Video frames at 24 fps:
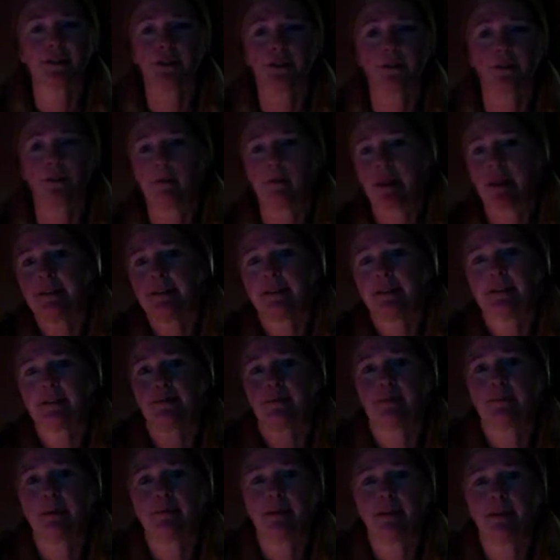amazing to
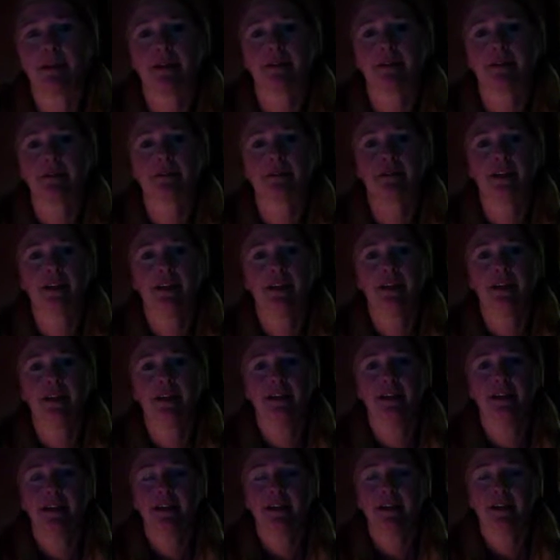me because,
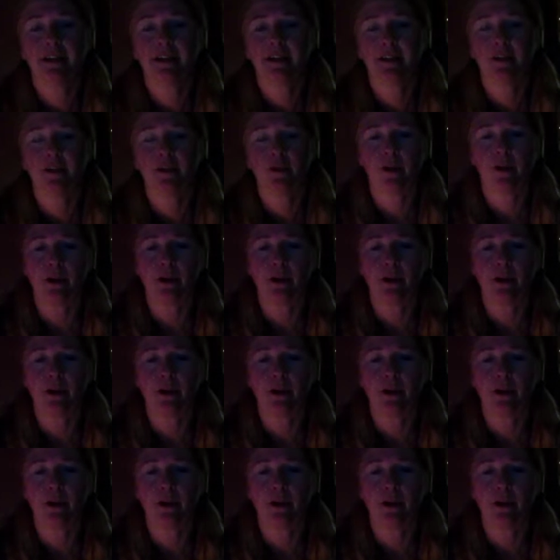you know, I'm